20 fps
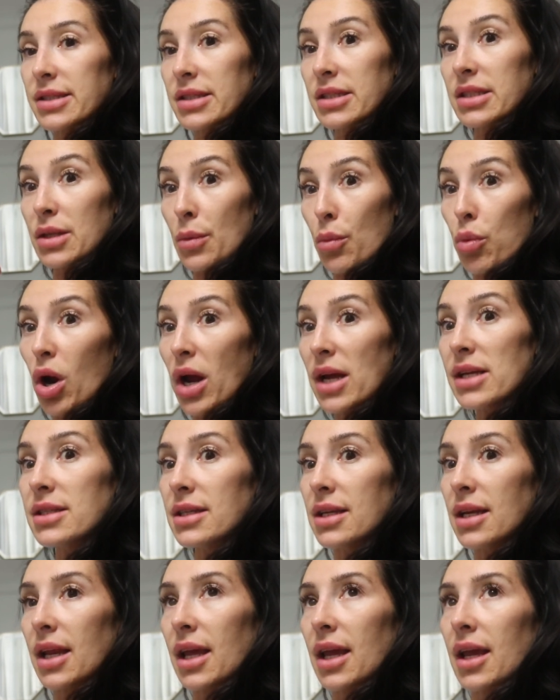
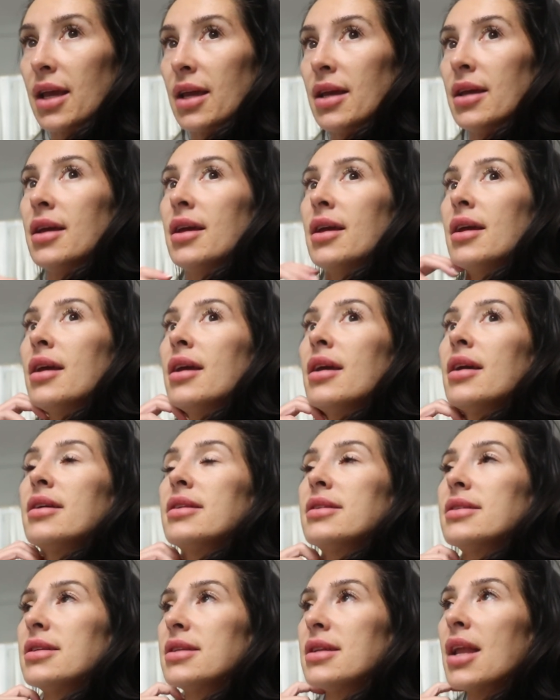surprisingly,
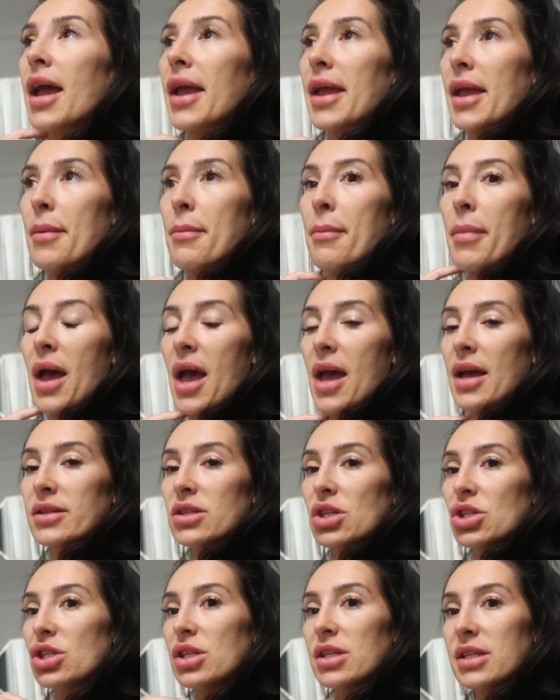tonight in
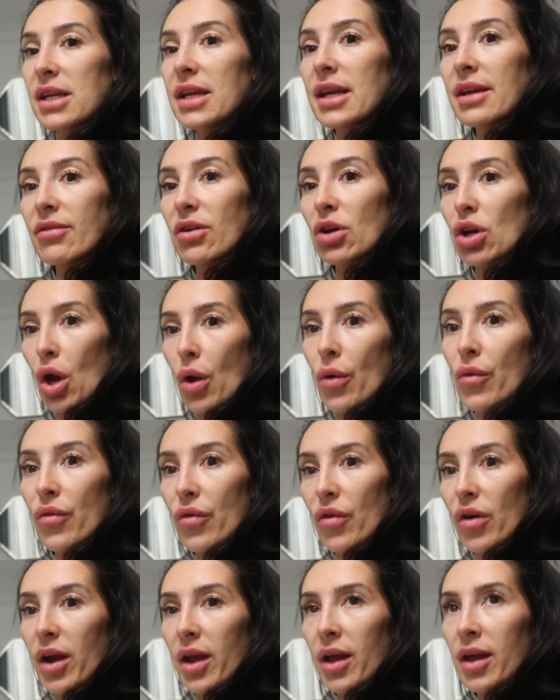bed, she didn't even go
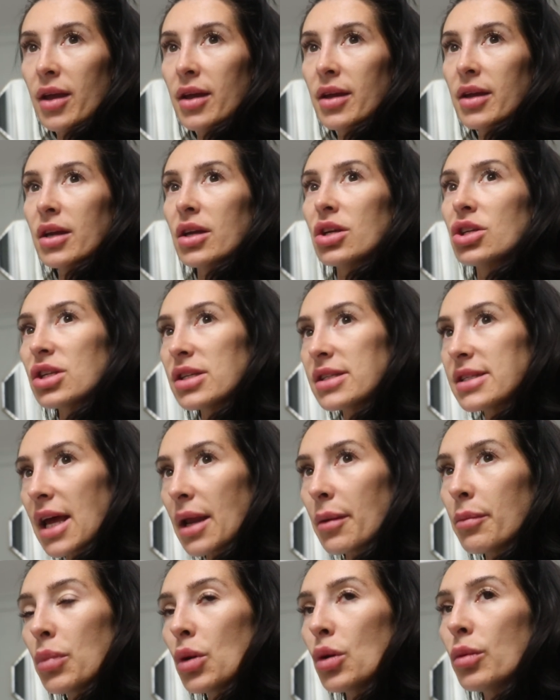for it. She
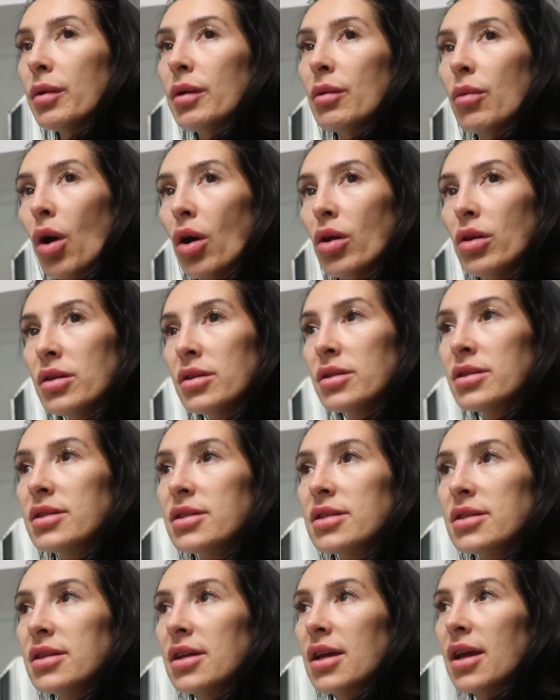said booby
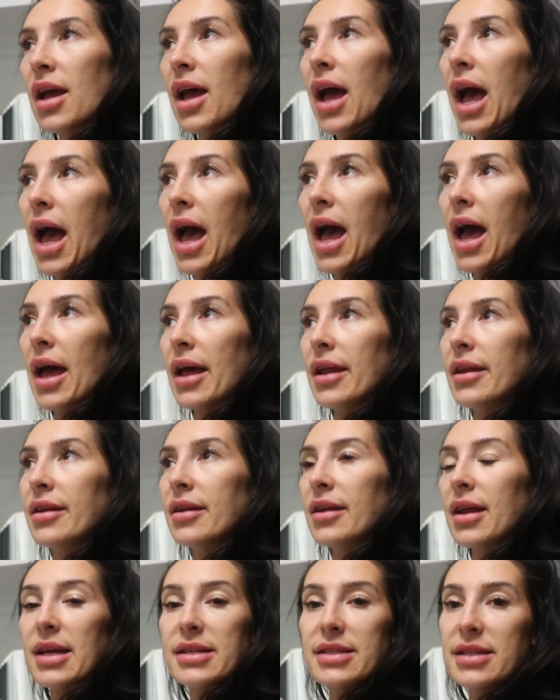once.
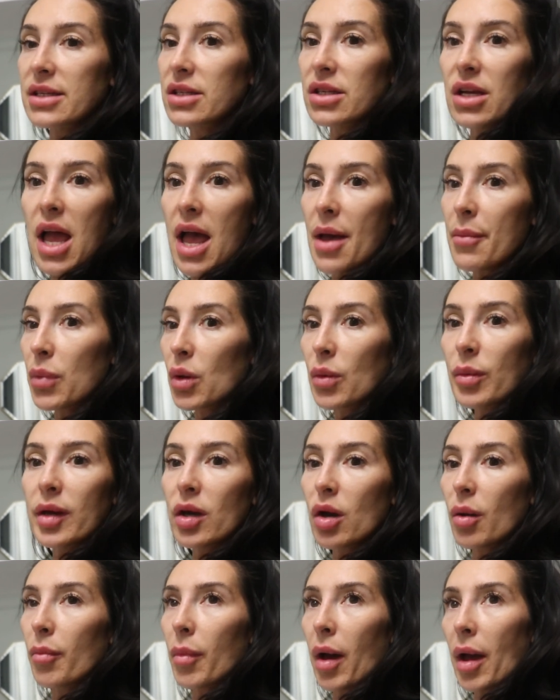And I said, yeah, booby
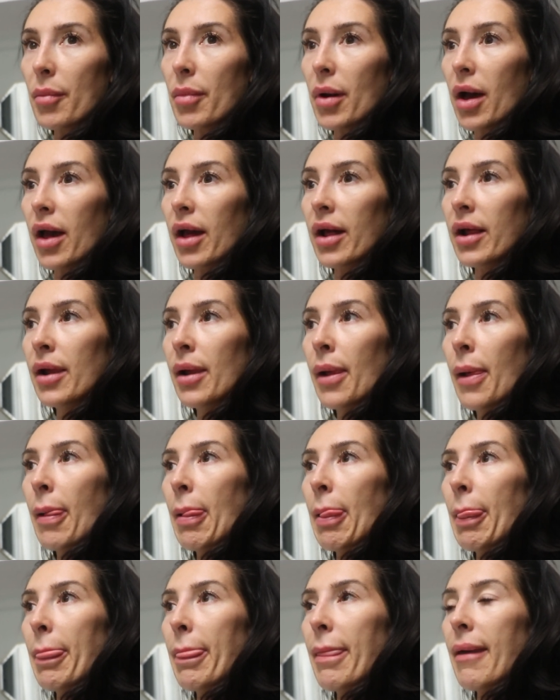gone, bye-bye.
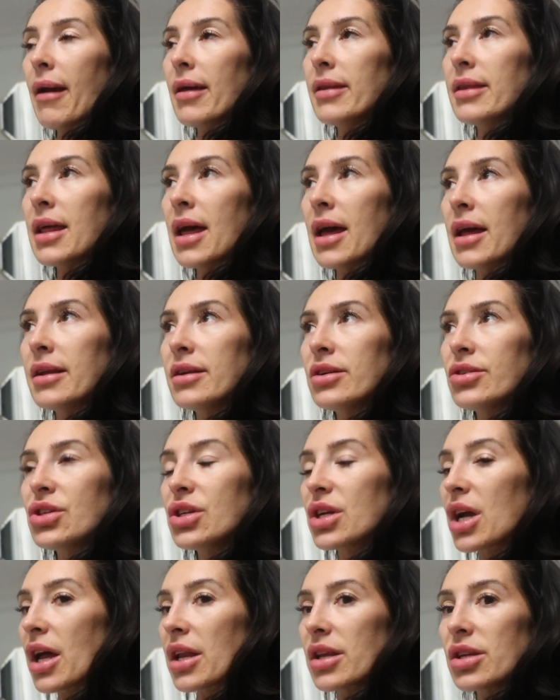And then
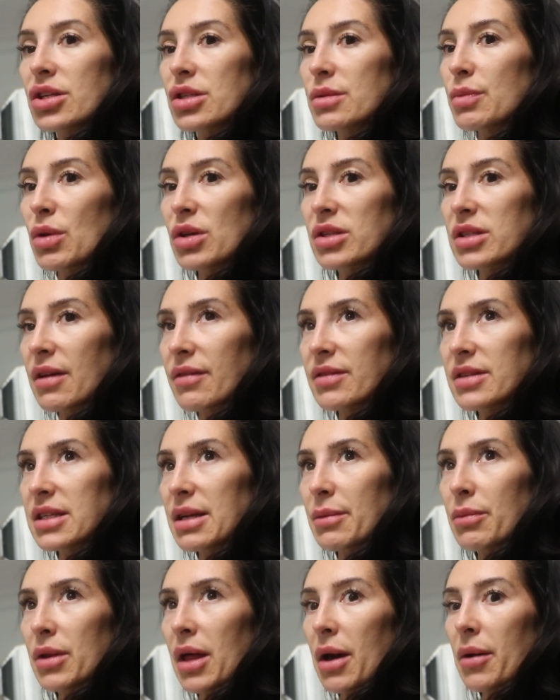she kind of just put herself to
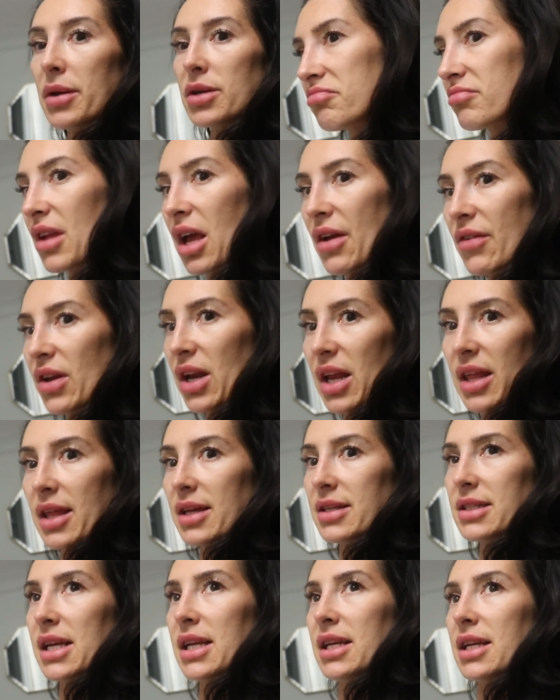sleep without it. I feel like
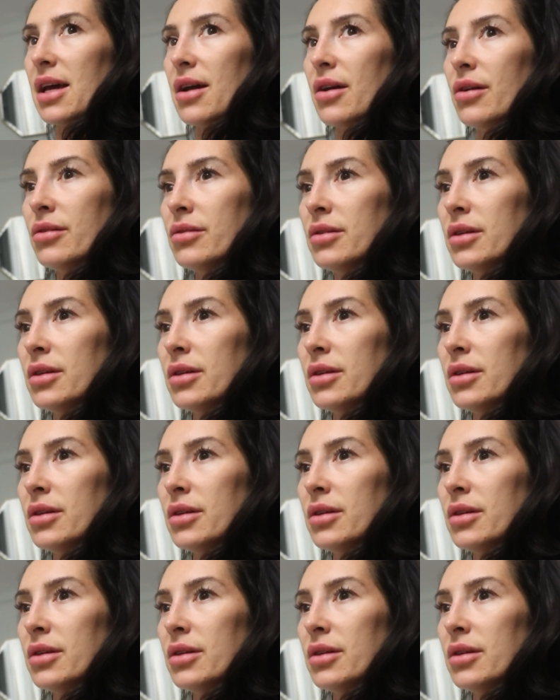that's it now.